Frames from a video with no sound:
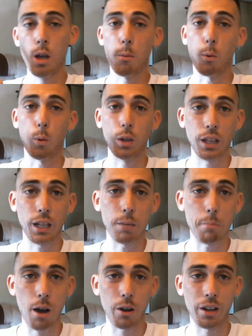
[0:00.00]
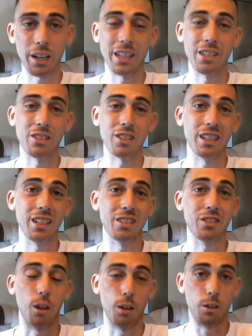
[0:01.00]
But one thing about it
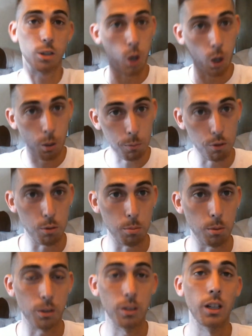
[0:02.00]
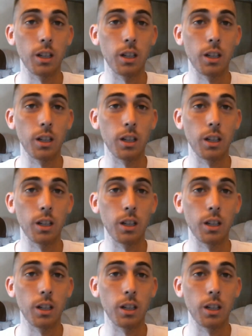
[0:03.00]
is comfortable.